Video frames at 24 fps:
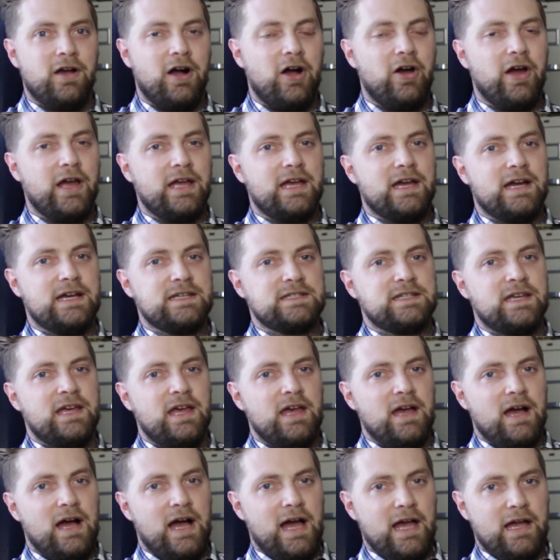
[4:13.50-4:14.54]
All right, guys,
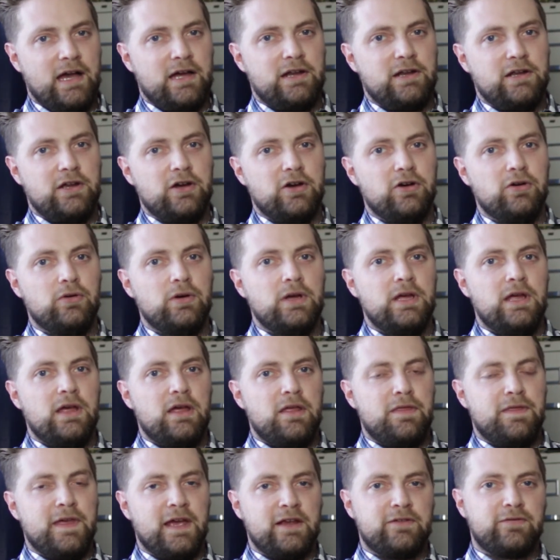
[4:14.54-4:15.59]
I gotta go.
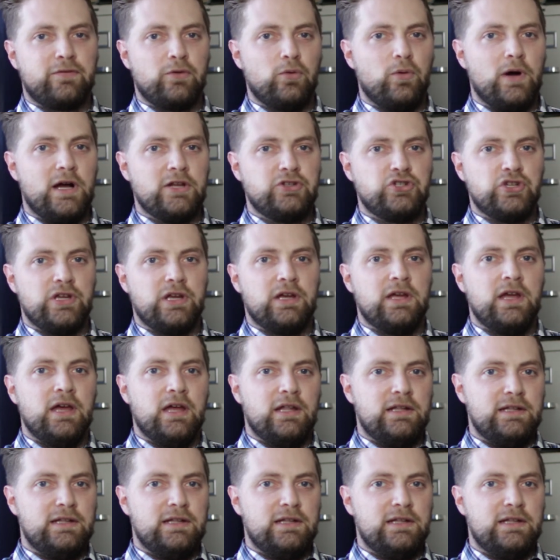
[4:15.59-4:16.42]
Thanks for watching.